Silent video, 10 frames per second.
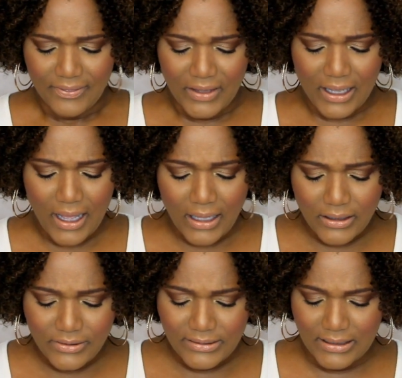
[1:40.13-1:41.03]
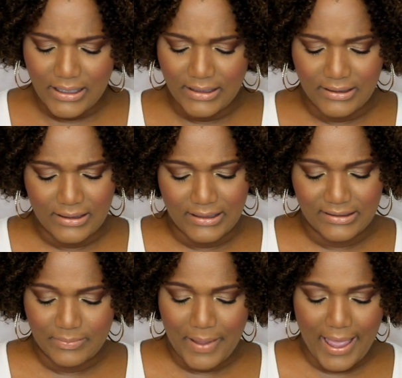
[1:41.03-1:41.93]
The colors in
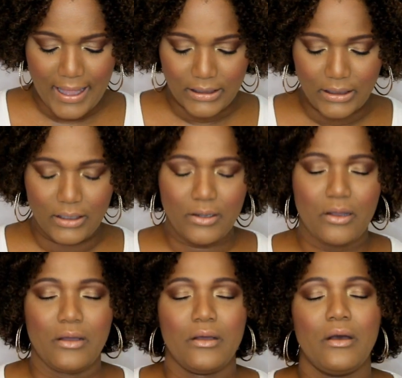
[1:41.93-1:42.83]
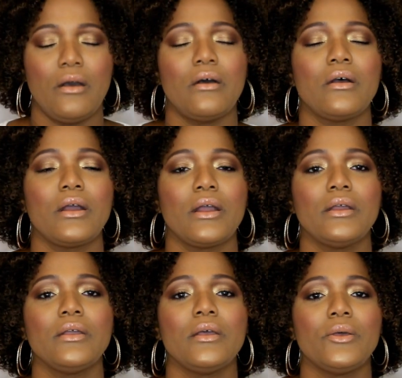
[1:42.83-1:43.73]
this palette
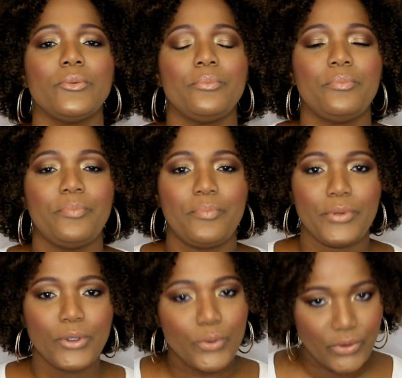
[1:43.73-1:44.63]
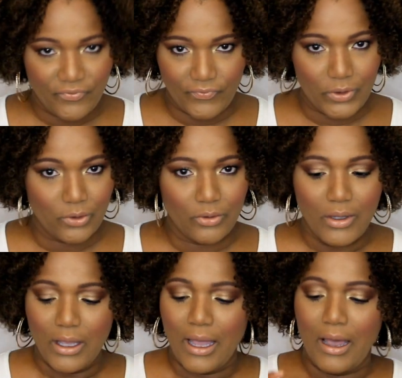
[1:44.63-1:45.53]
are
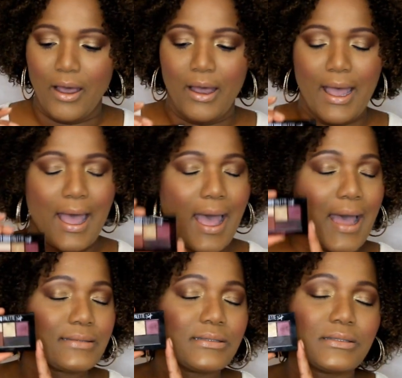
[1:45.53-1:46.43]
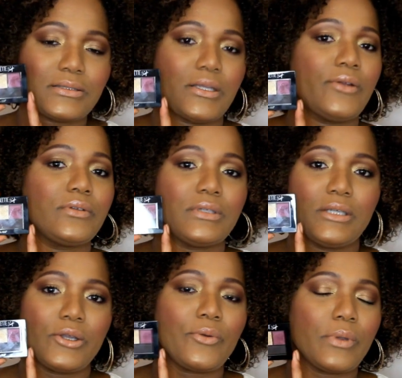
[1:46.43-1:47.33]
beautiful. I
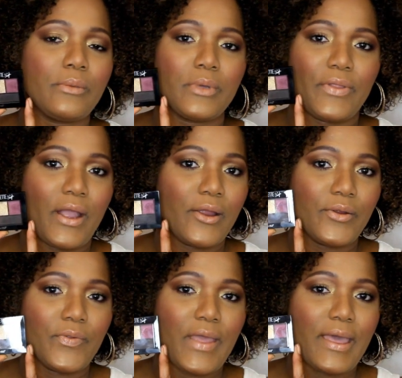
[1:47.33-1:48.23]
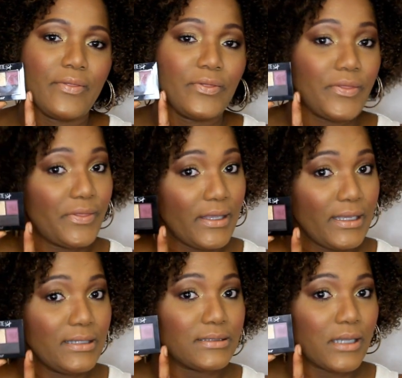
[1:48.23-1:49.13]
certainly agree with her that
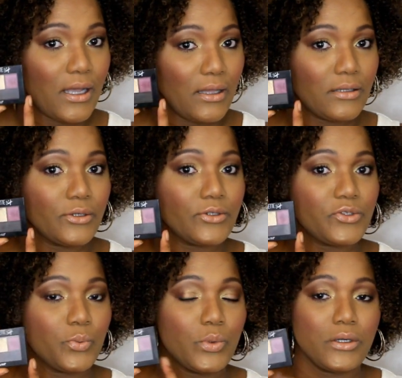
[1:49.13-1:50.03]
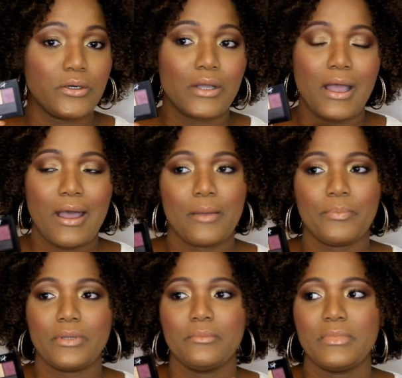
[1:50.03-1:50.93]
these colors will
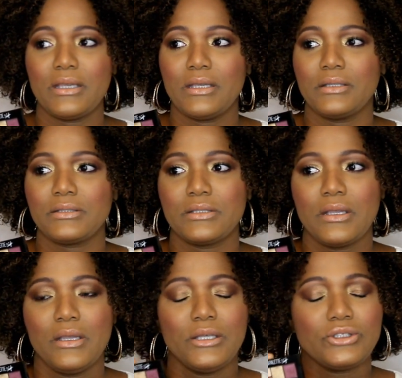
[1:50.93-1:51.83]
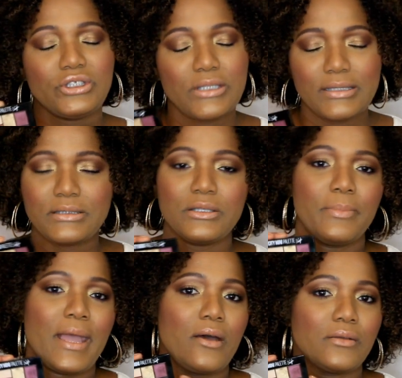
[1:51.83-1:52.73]
complement just
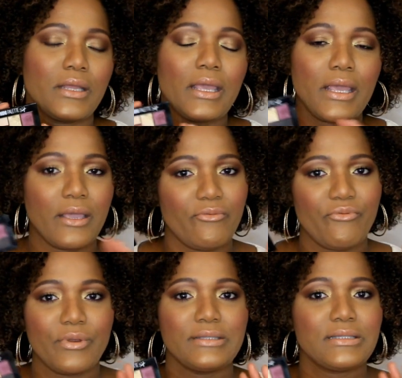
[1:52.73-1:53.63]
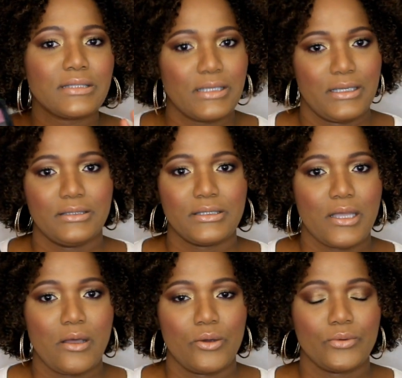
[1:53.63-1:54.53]
about every skin
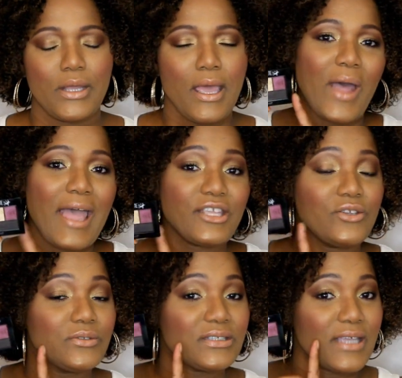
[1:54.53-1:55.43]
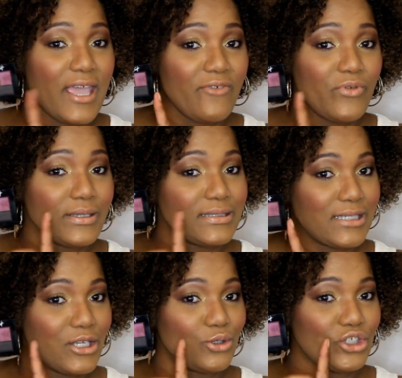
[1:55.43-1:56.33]
tone. So I used every
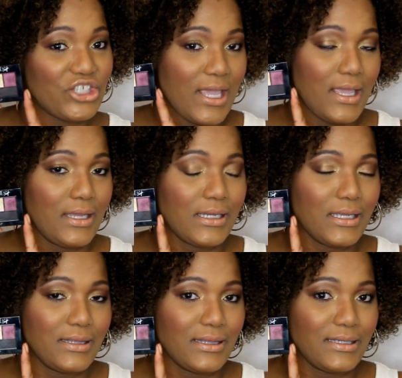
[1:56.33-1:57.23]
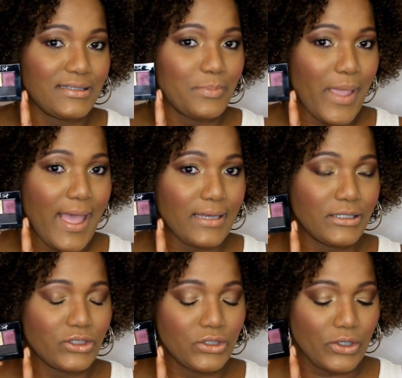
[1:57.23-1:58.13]
single shade in this
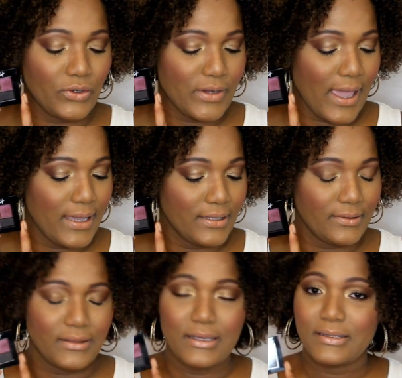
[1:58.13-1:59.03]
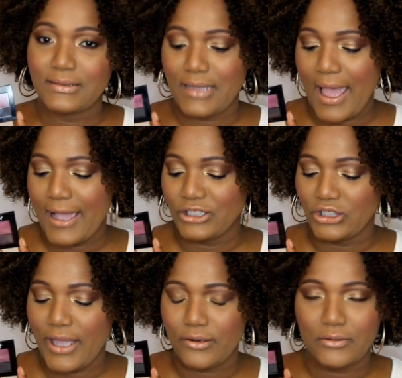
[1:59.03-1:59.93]
palette to create this
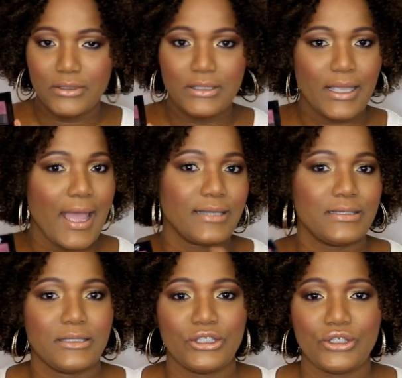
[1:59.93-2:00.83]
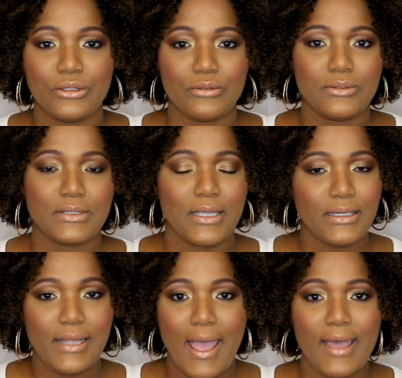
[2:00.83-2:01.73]
eyeshadow look. I didn't use
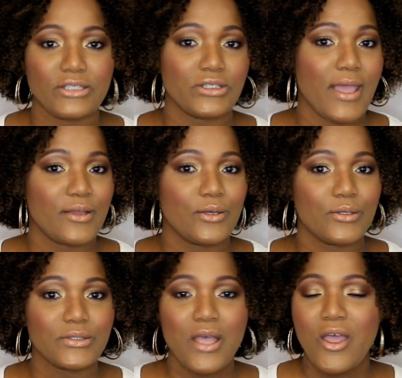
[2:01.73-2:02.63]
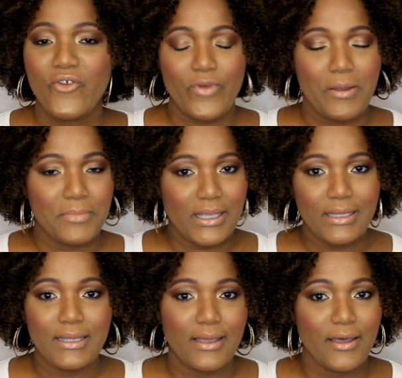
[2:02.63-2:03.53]
any eyeshadows from
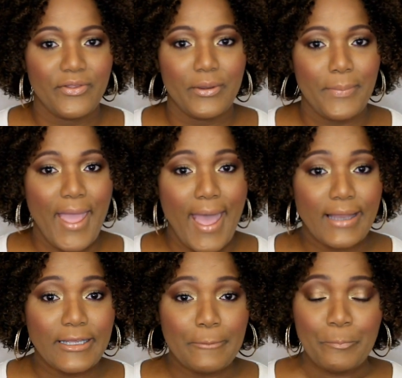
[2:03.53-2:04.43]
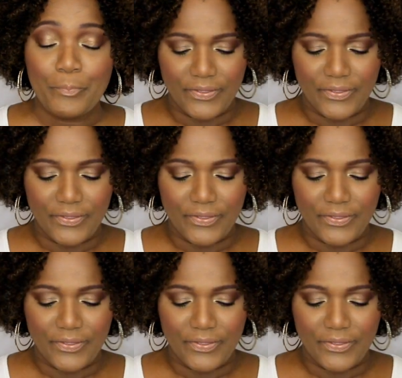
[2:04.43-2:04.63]
any other palette.